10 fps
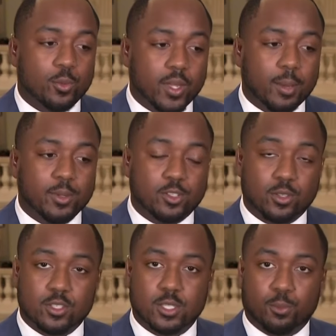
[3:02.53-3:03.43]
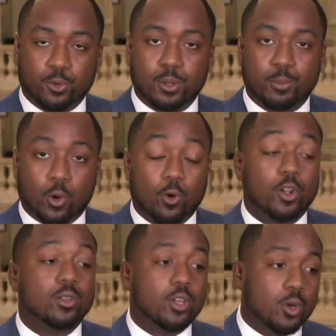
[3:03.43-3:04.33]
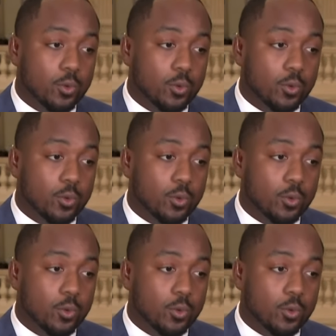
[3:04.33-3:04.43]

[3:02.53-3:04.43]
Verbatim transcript: all the way up until the Supreme Court.